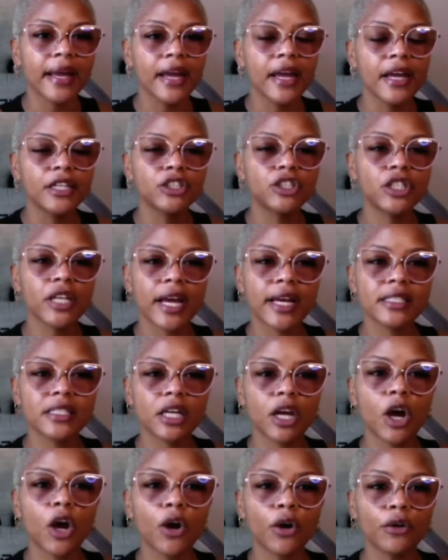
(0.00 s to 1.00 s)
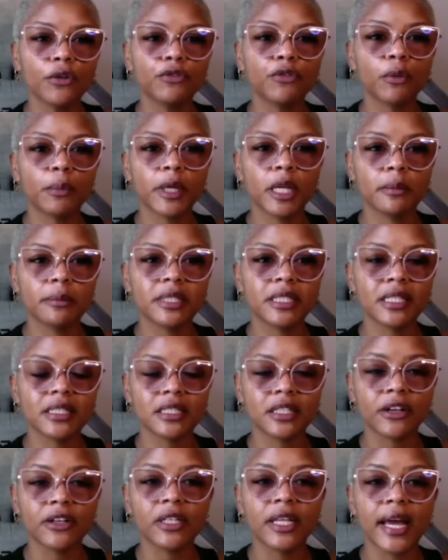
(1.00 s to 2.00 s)
she hasn't heard from him since their
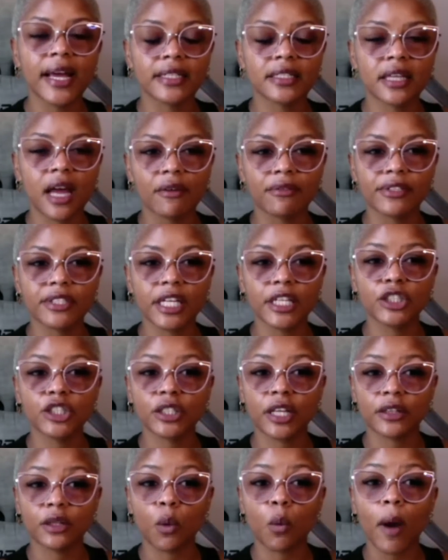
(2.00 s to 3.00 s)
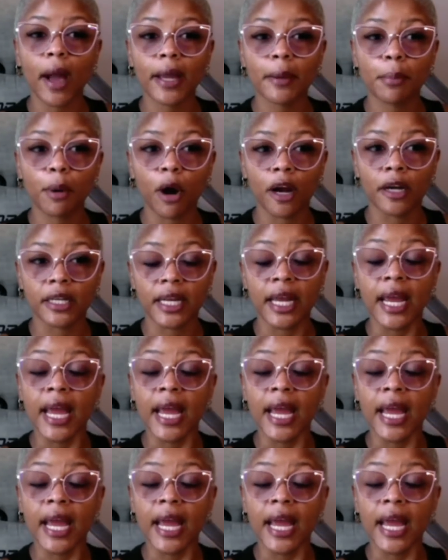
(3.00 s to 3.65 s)
last conversation at the white party.